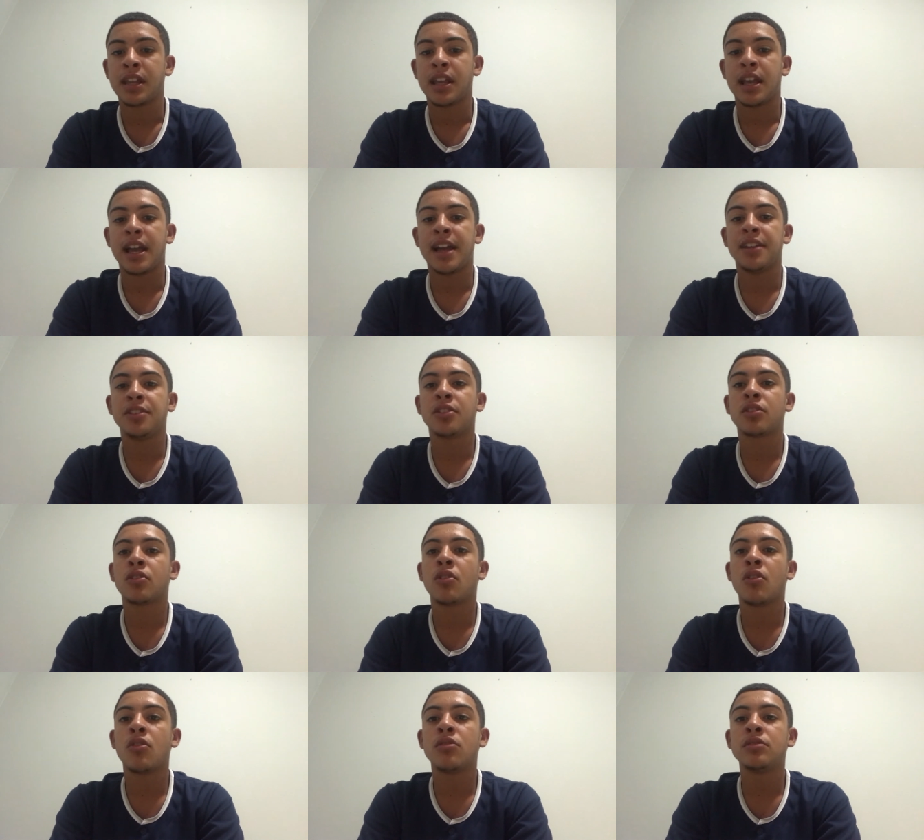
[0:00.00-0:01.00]
and your
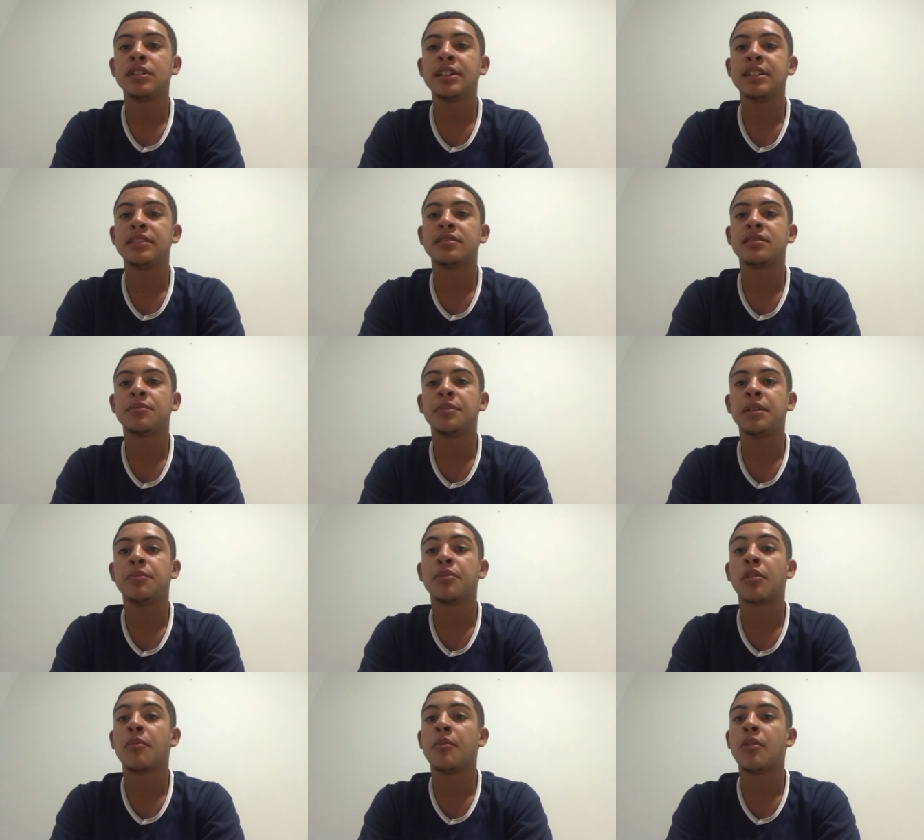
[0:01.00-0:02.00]
goal is to be
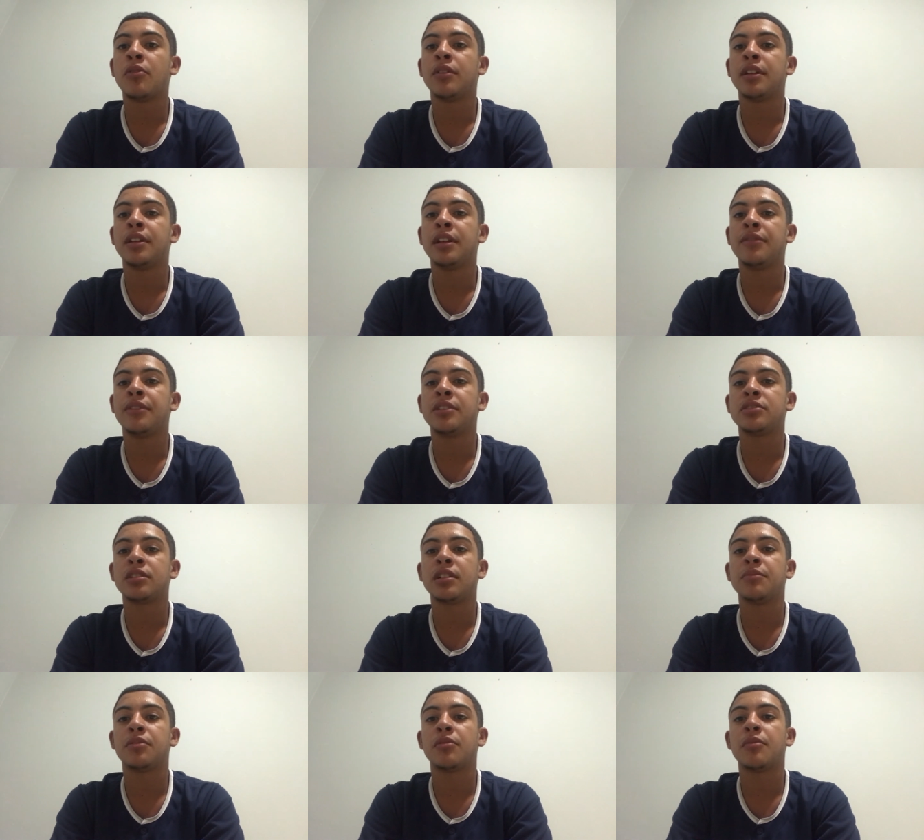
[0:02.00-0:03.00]
promoted,
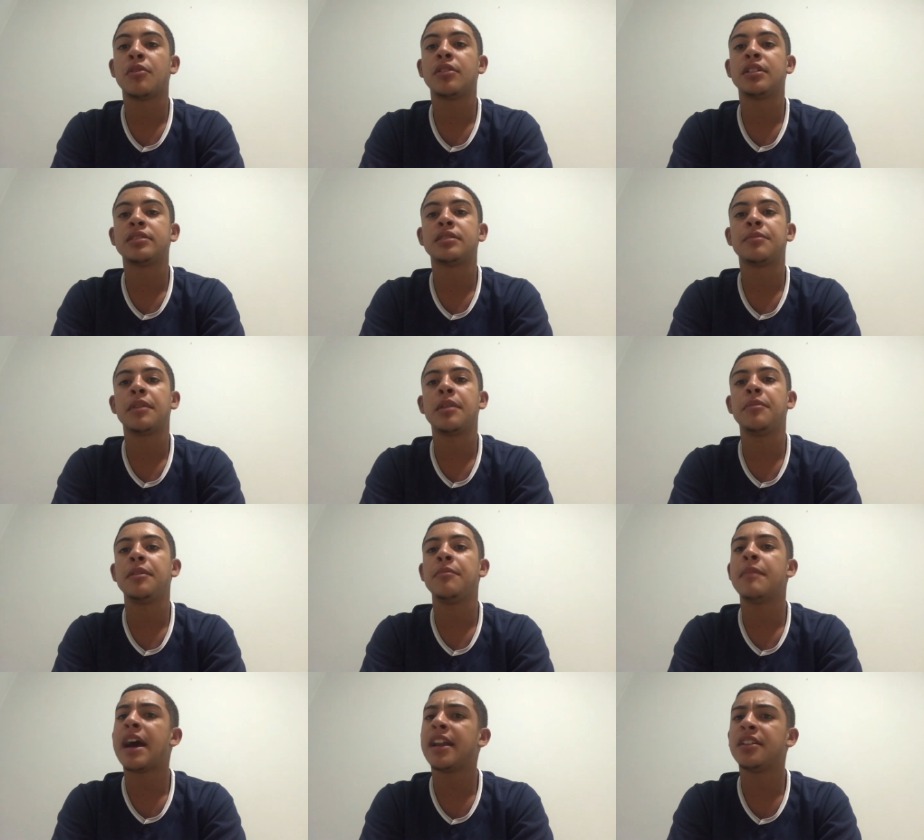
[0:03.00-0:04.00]
eventually promoted to maybe
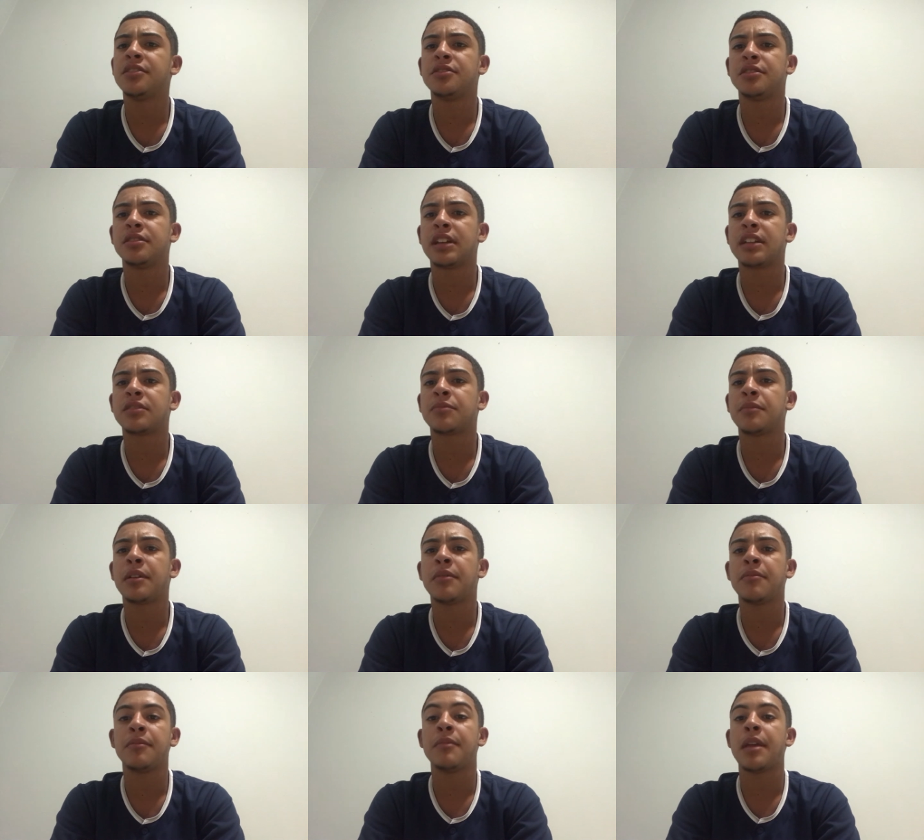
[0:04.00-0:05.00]
manager. That's
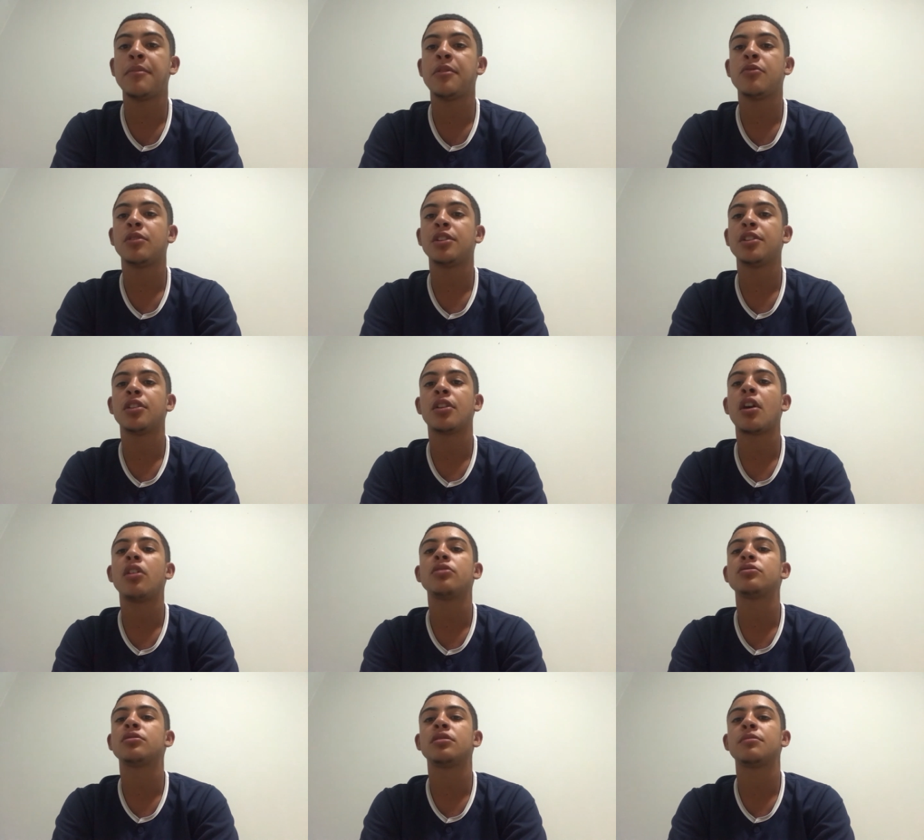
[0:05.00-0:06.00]
maybe one of your
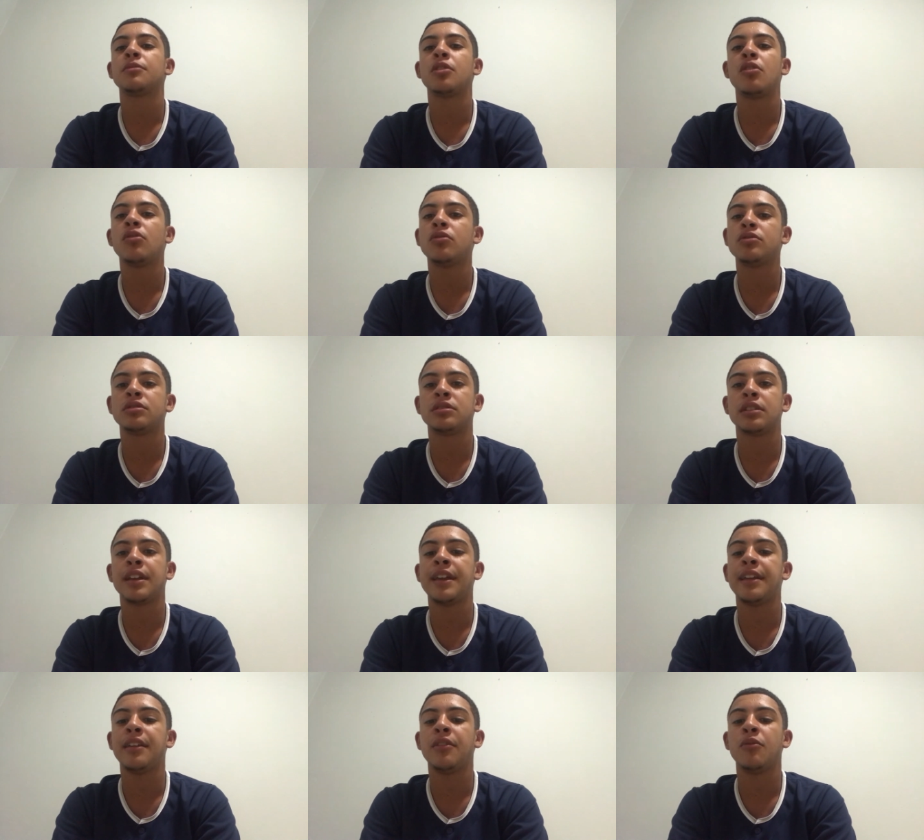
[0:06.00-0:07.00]
long-term goals
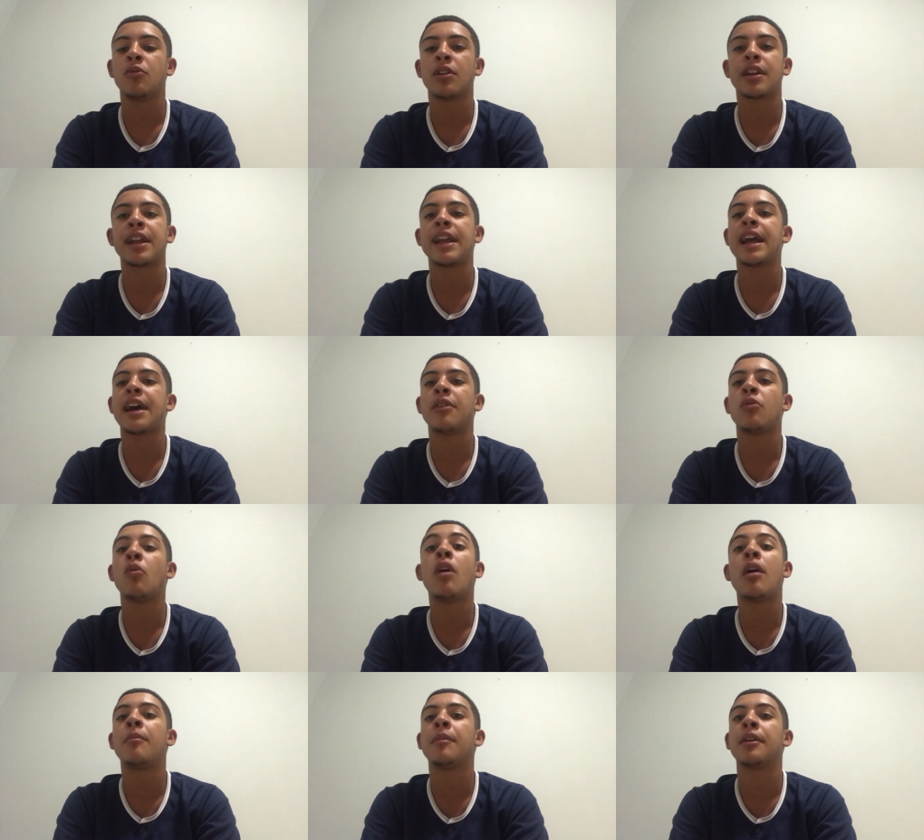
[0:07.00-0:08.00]
in working at
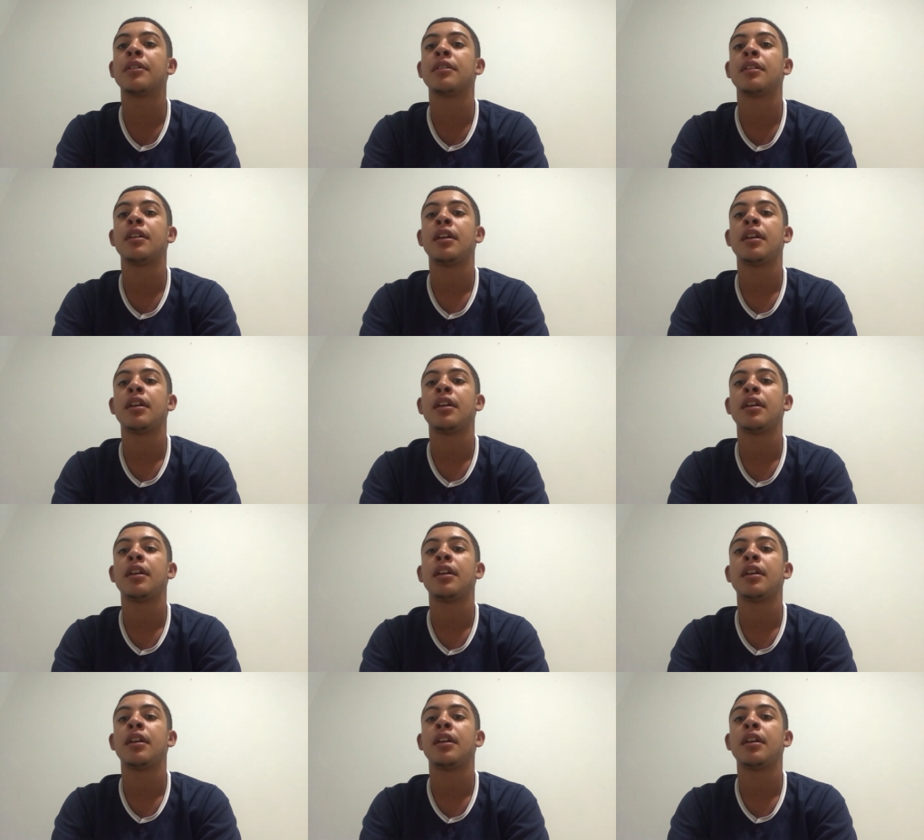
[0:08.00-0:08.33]
Walmart.